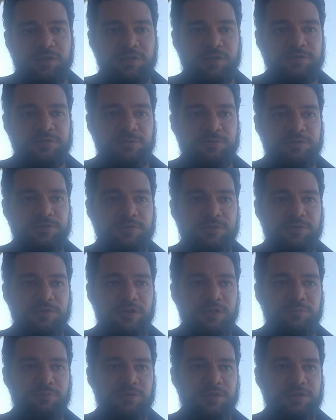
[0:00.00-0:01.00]
in this
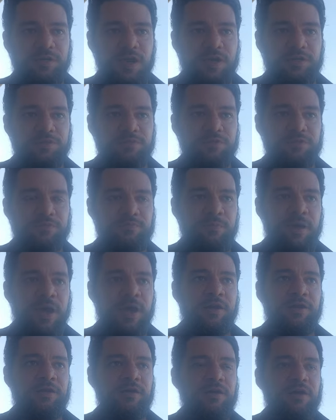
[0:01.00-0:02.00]
absurdly pretentious
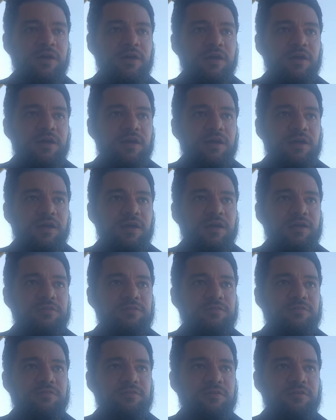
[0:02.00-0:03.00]
manner,
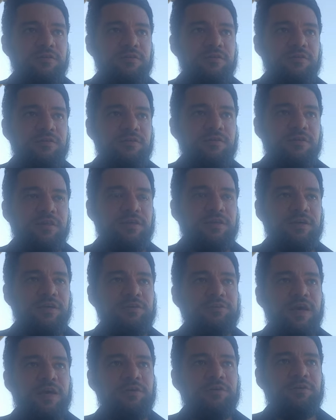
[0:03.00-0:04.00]
it's... The thing
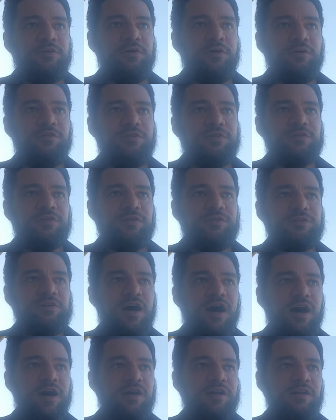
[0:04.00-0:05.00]
is, I don't know if it's
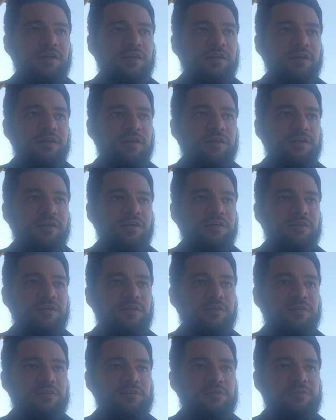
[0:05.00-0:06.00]
entirely
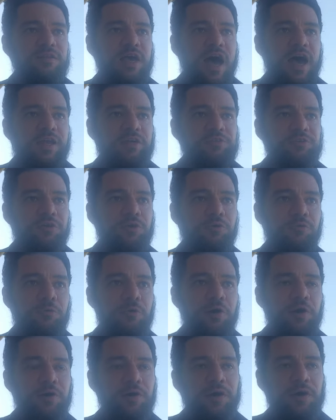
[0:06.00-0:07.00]
the status
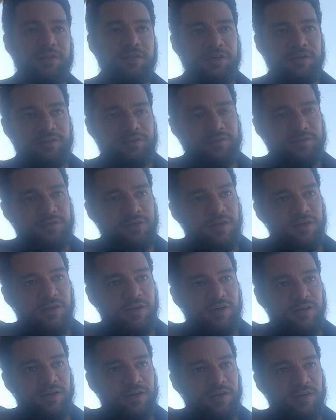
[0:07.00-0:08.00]
quo. I think it's...
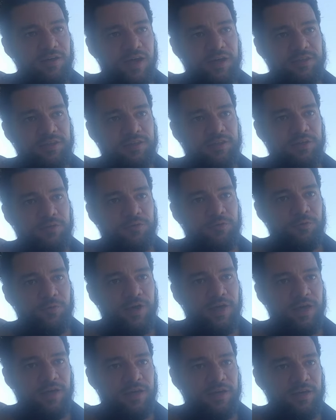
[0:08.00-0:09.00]
I think in a
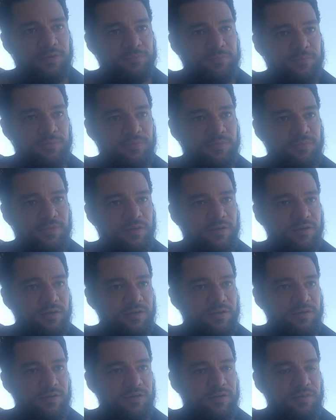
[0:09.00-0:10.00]
way,
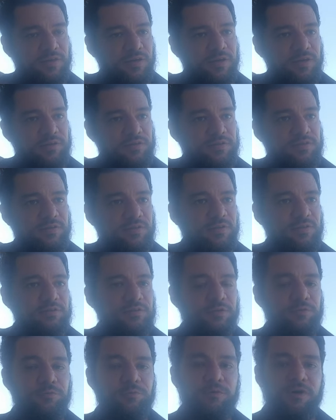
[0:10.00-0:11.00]
there's
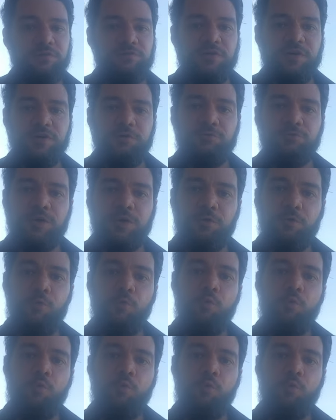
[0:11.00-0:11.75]
a very real